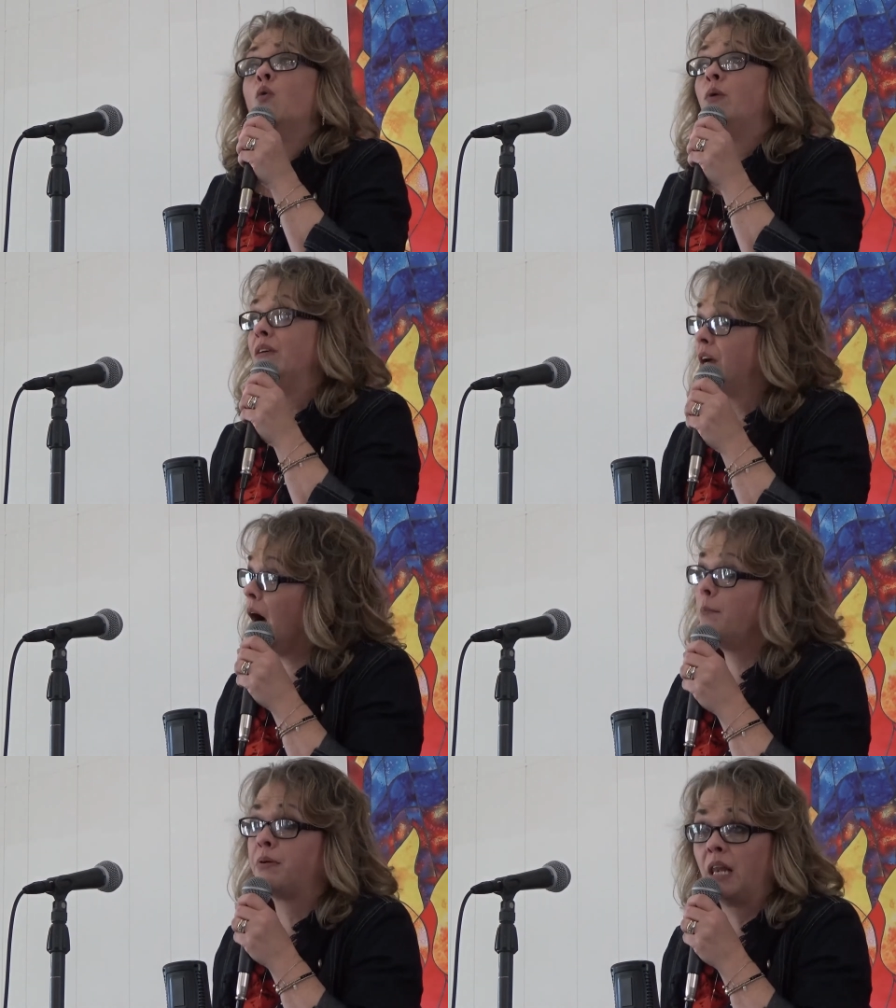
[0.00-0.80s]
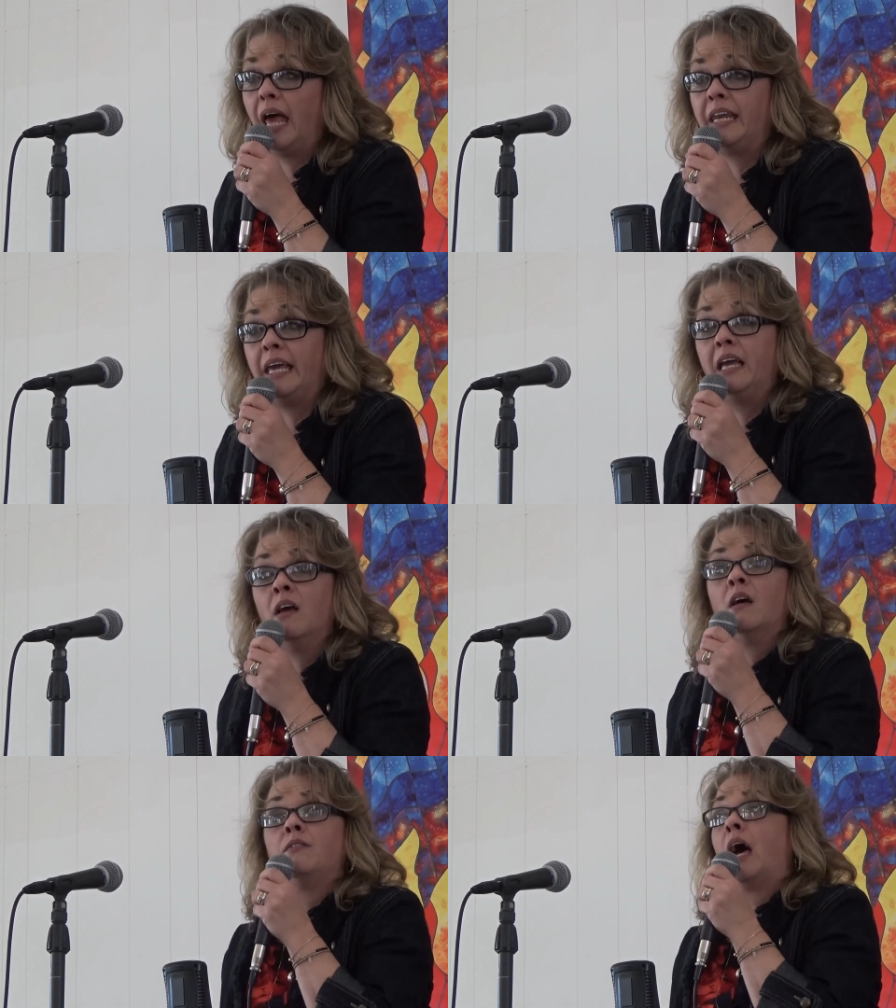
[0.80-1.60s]
we've got plenty
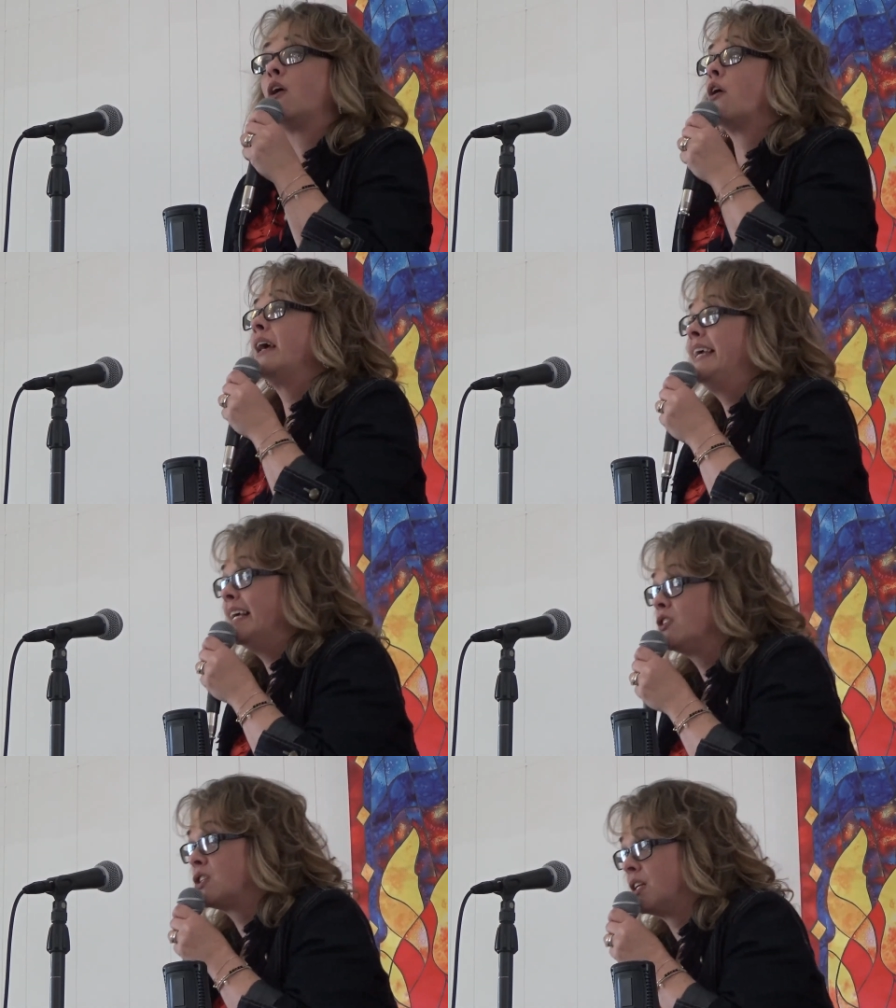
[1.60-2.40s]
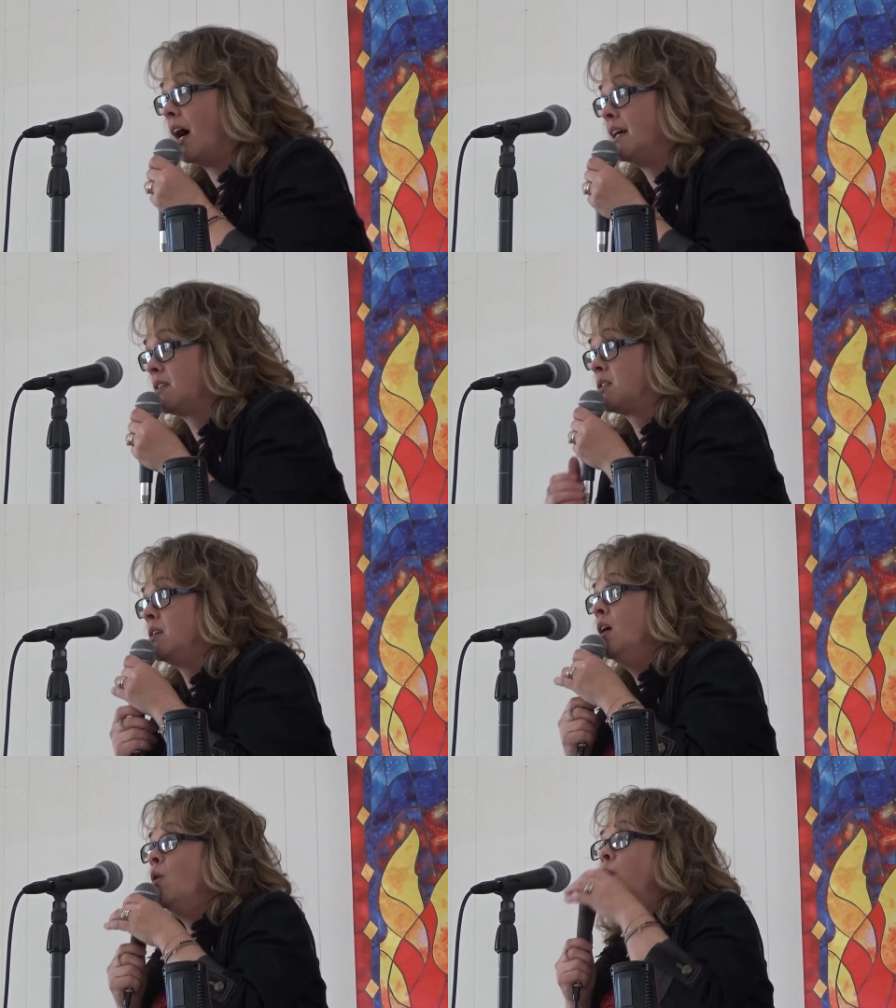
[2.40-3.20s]
that are against us.
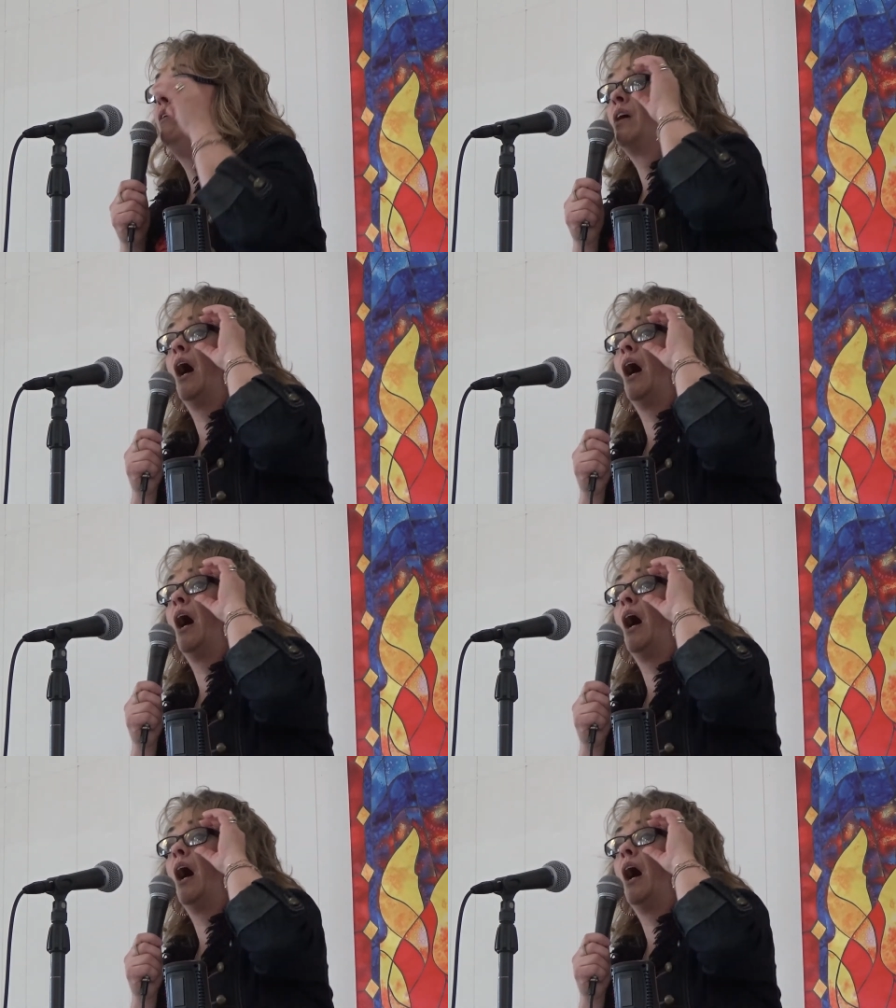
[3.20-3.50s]
Amen. We've